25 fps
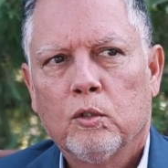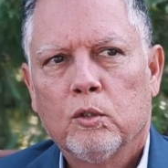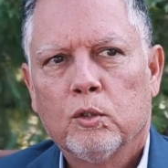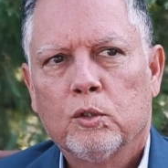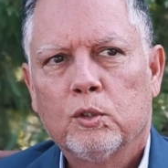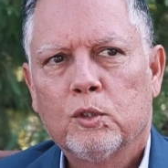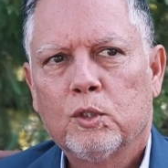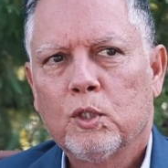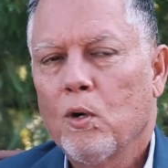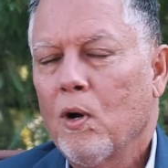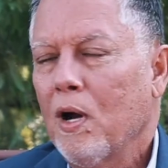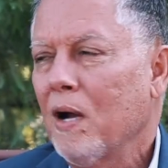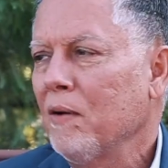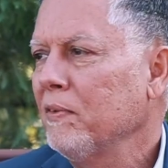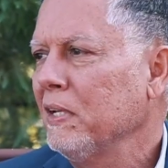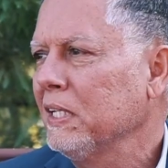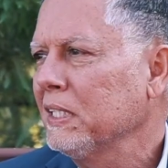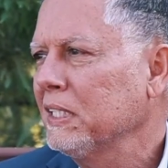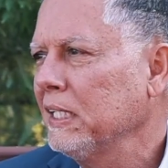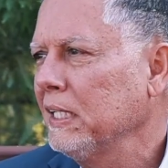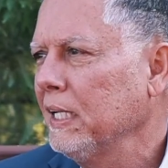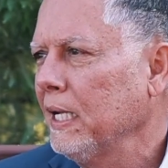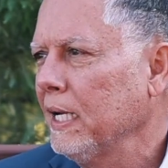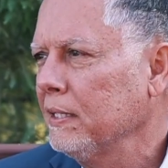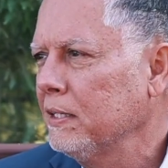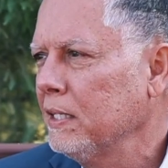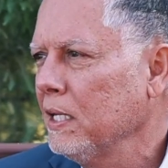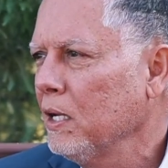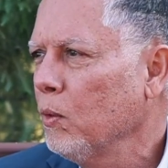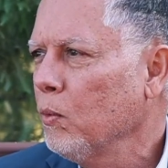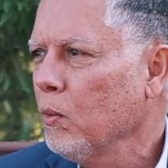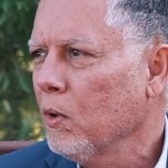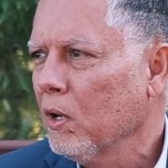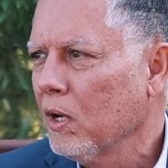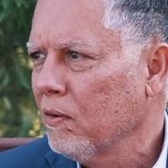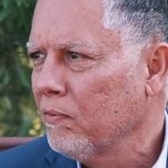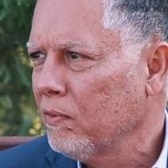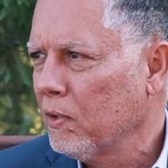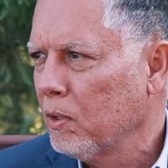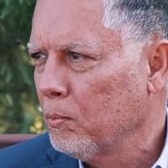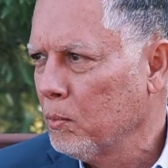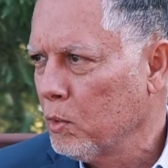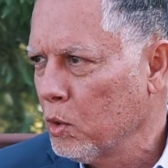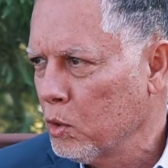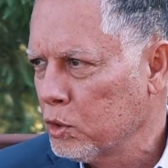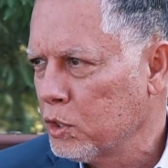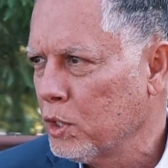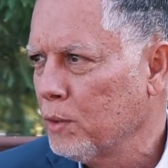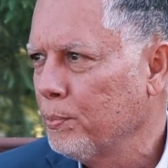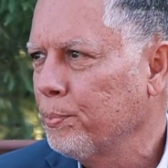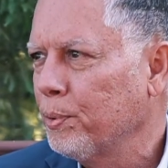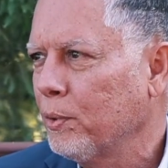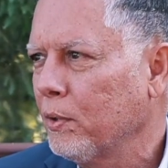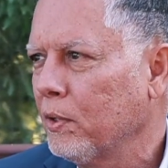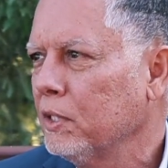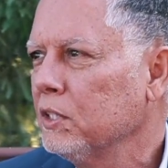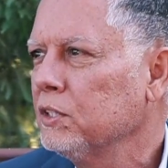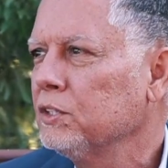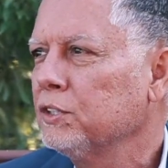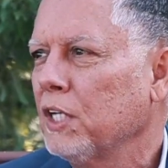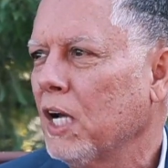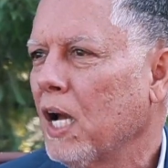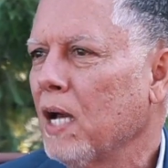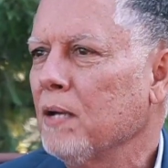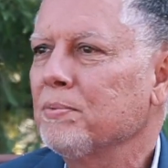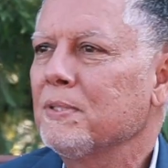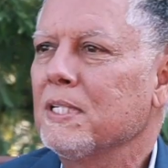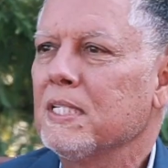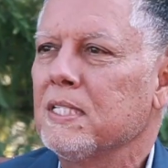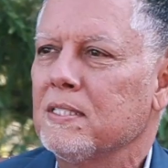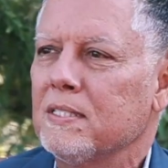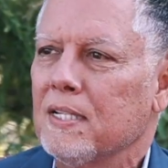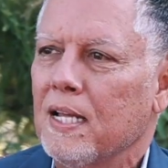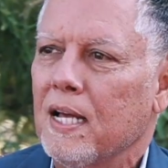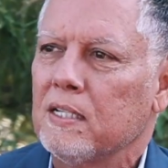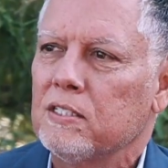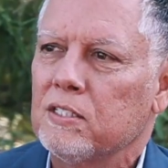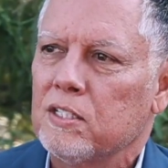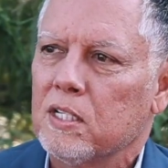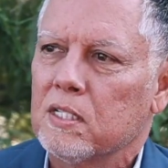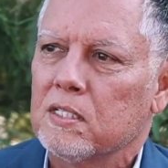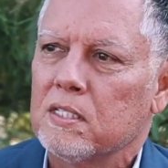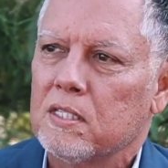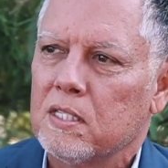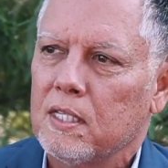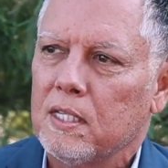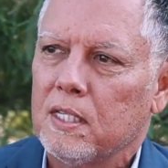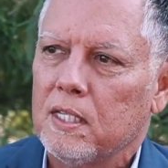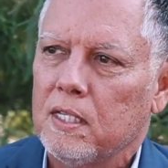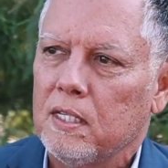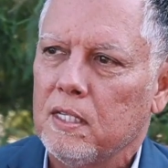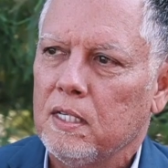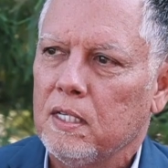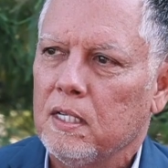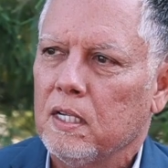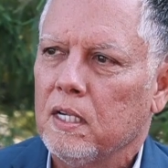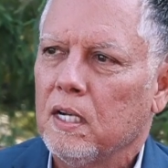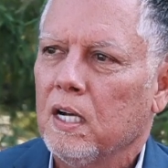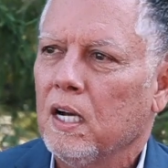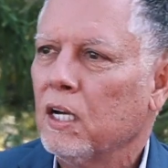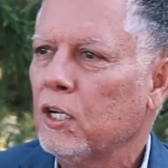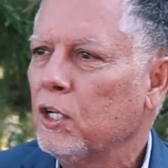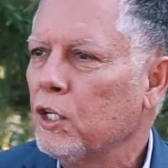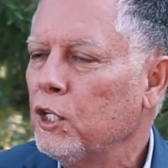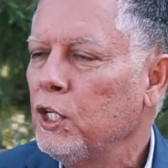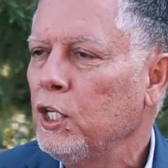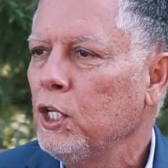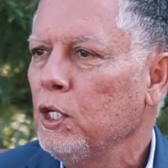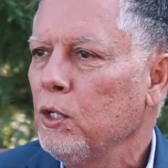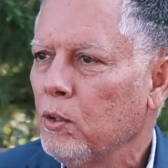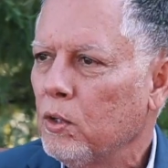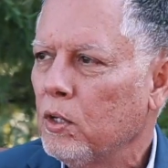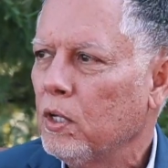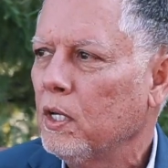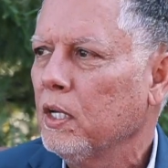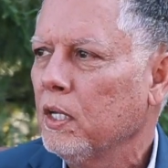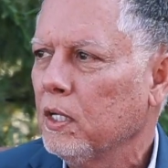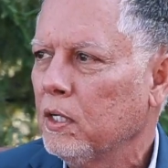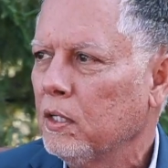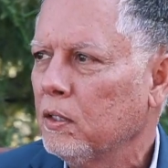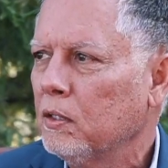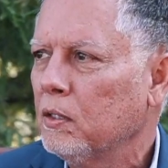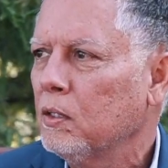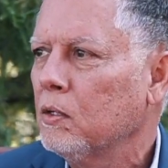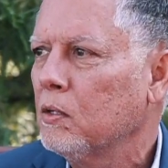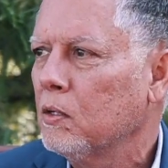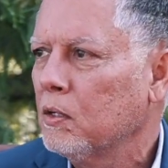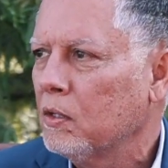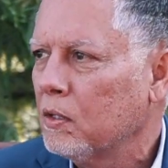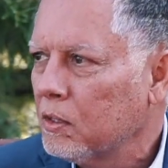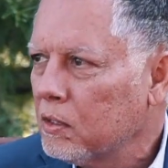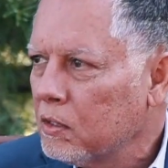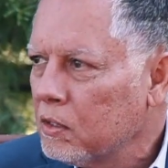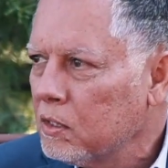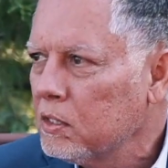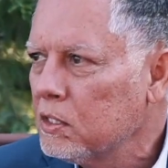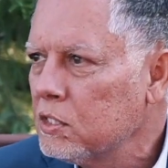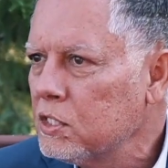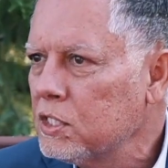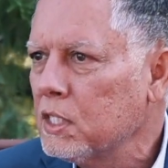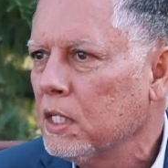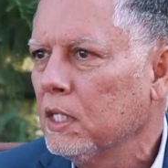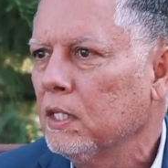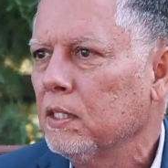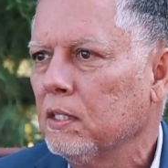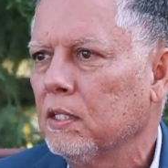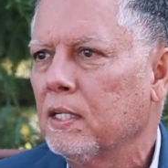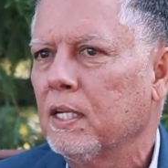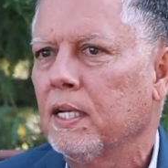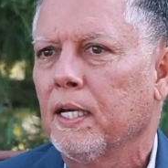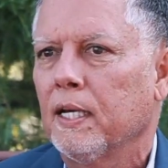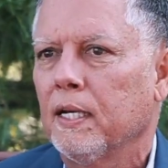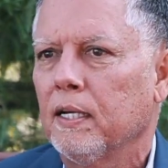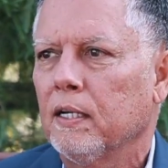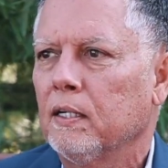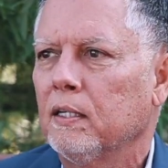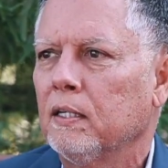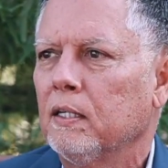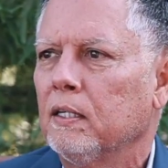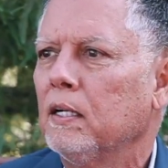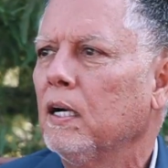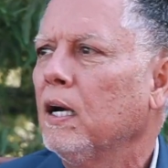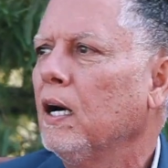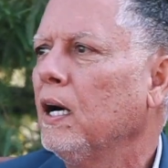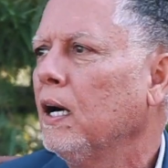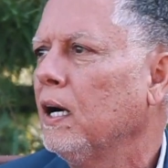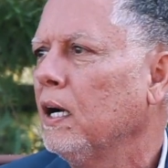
So obviously, I think one of our most important jobs is not just the acute care or urgent care